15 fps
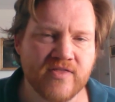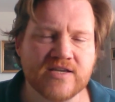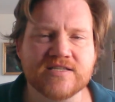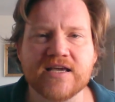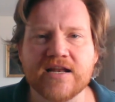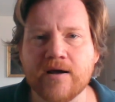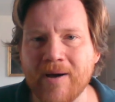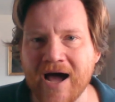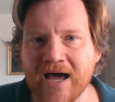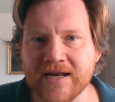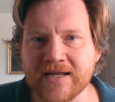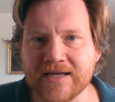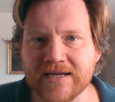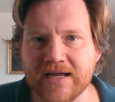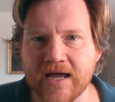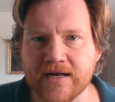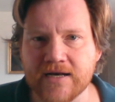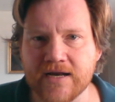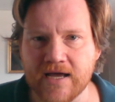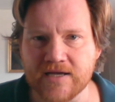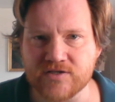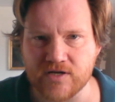they set up Hadi
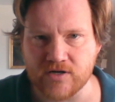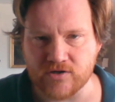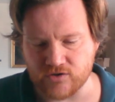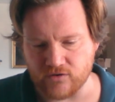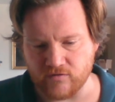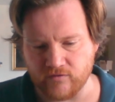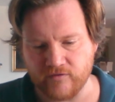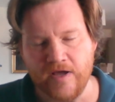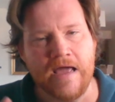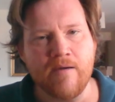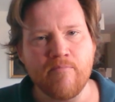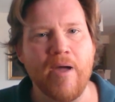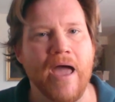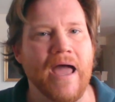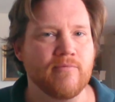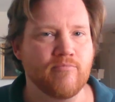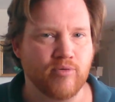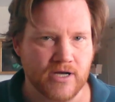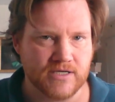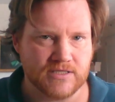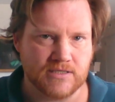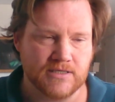again as their sort of pet
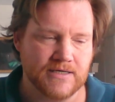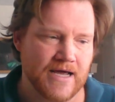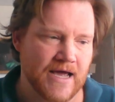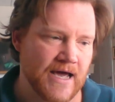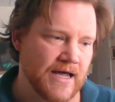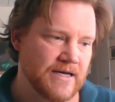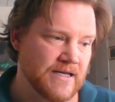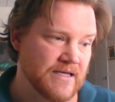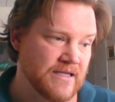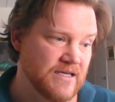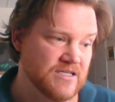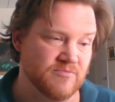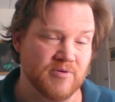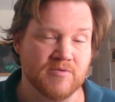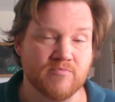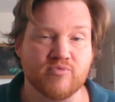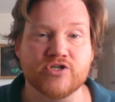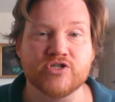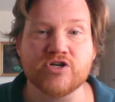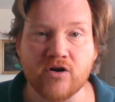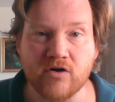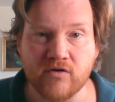president. And he's been
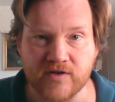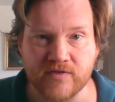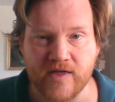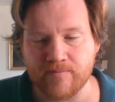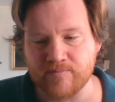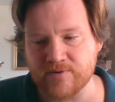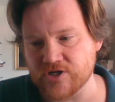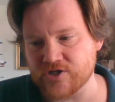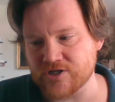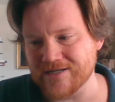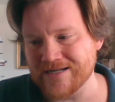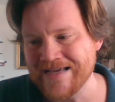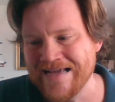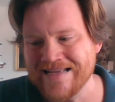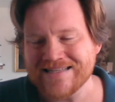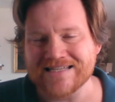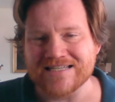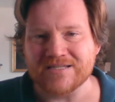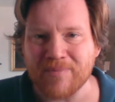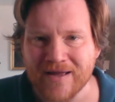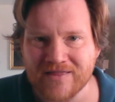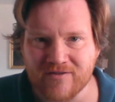preserved in that position,
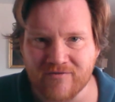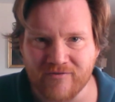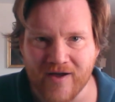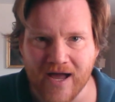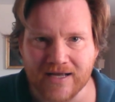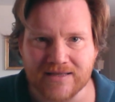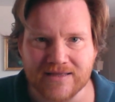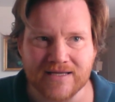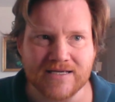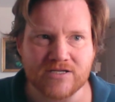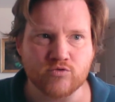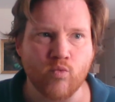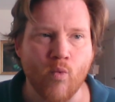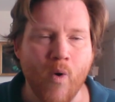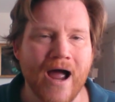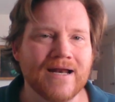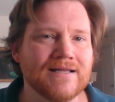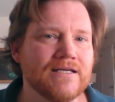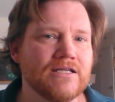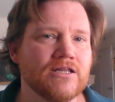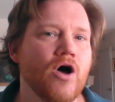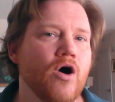despite the fact that he's
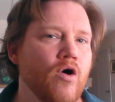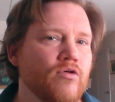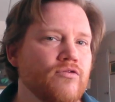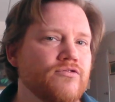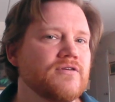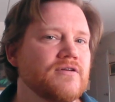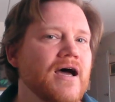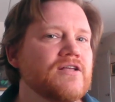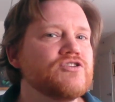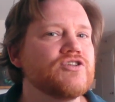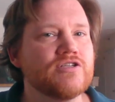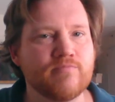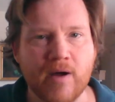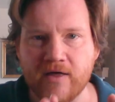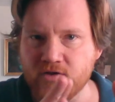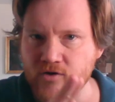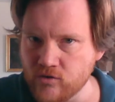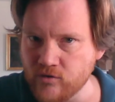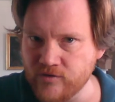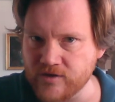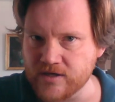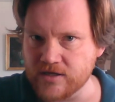widely loathed, not just by the
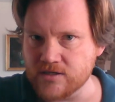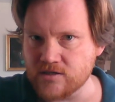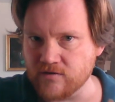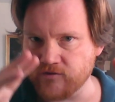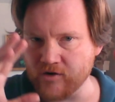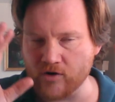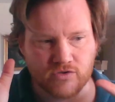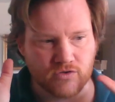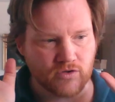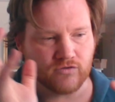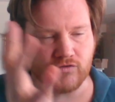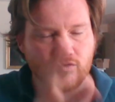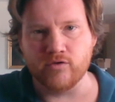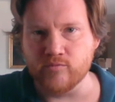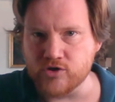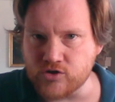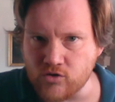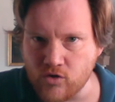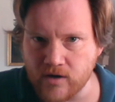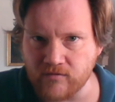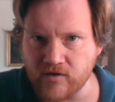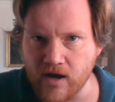Houthis, the folks who control the
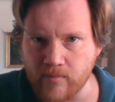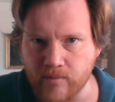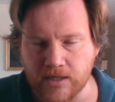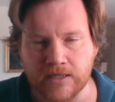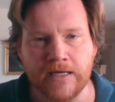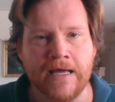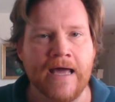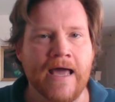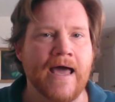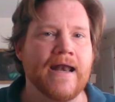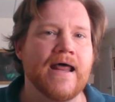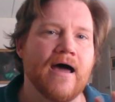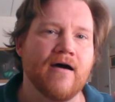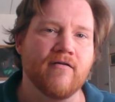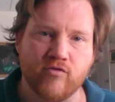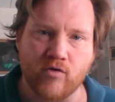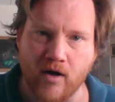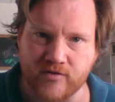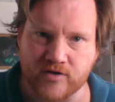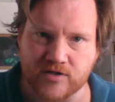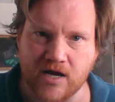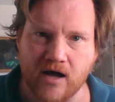majority of Yemen and have
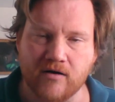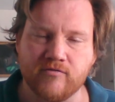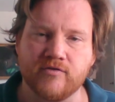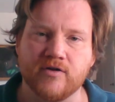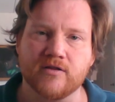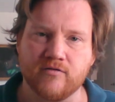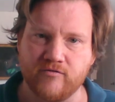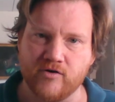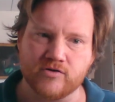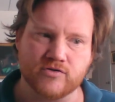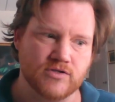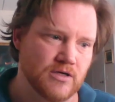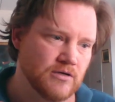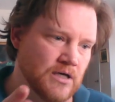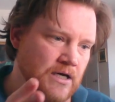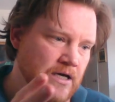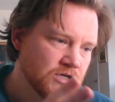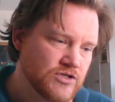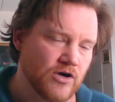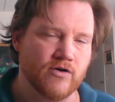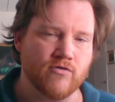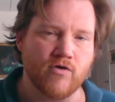throughout this conflict, the folks that
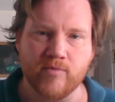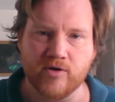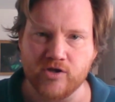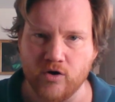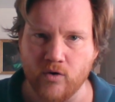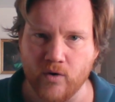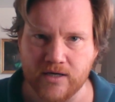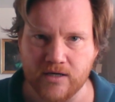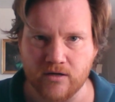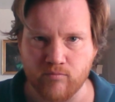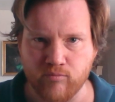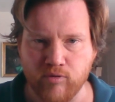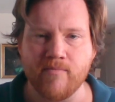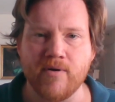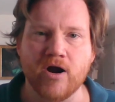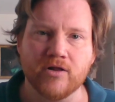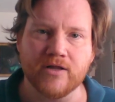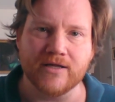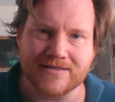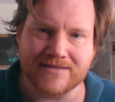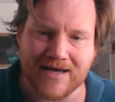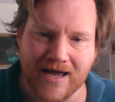Saudi Arabia and the UAE are
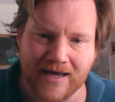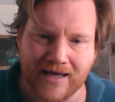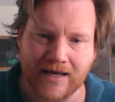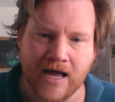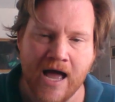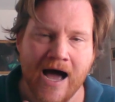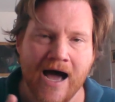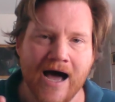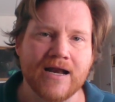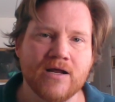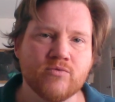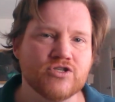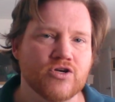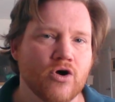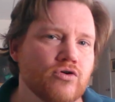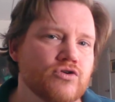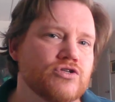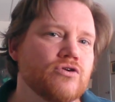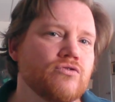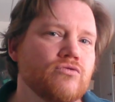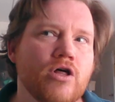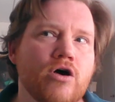primarily attacking. Hadi was
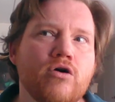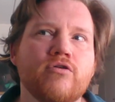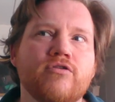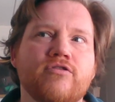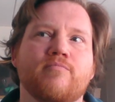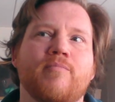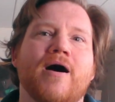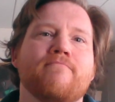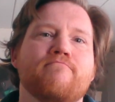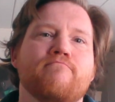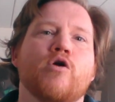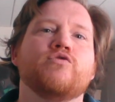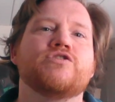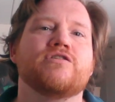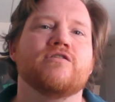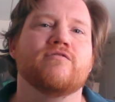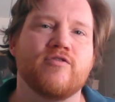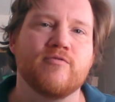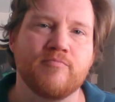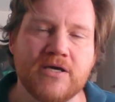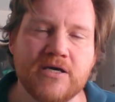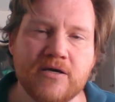also loathed by most of
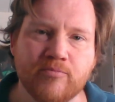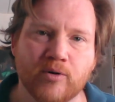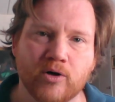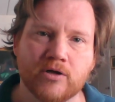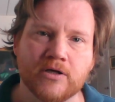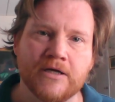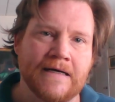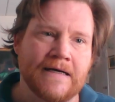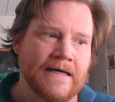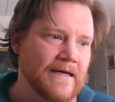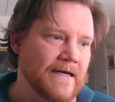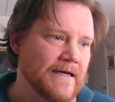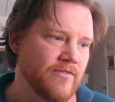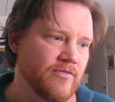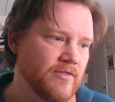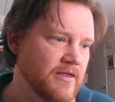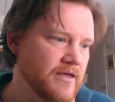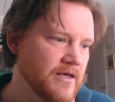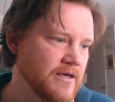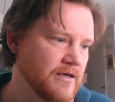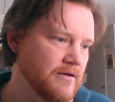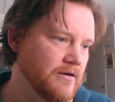the people in
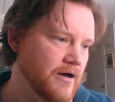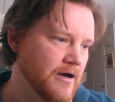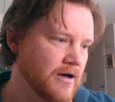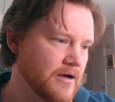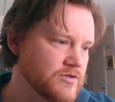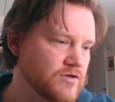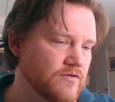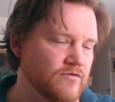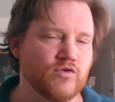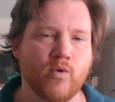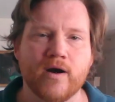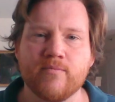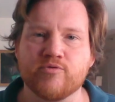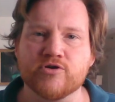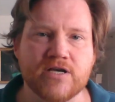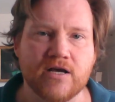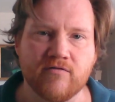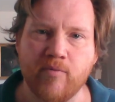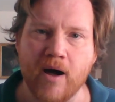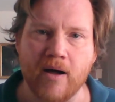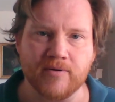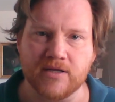the sort of 20%
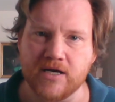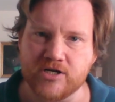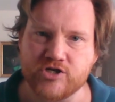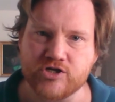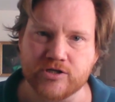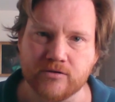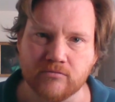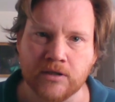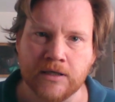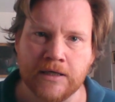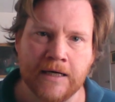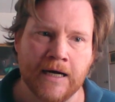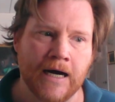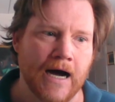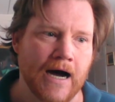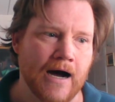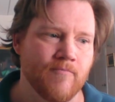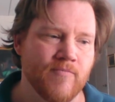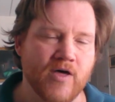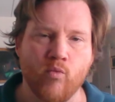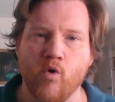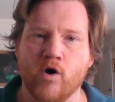of population
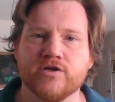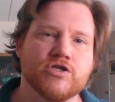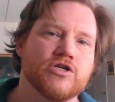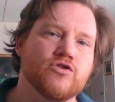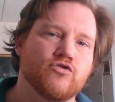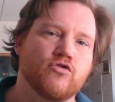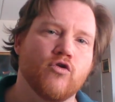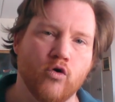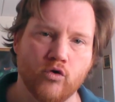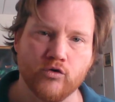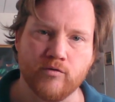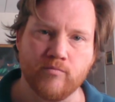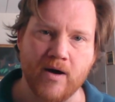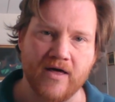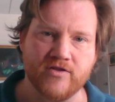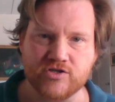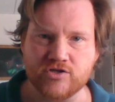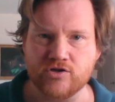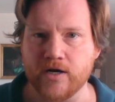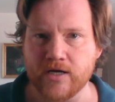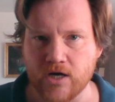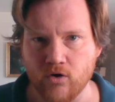that was controlled by the
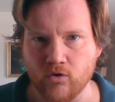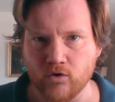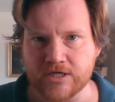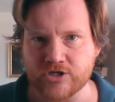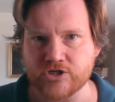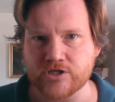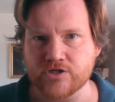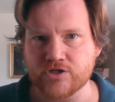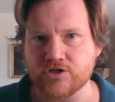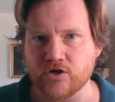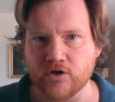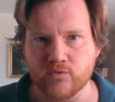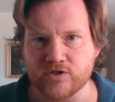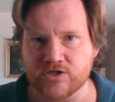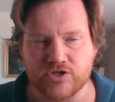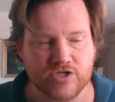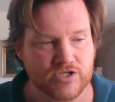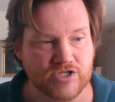Saudi coalition. So he was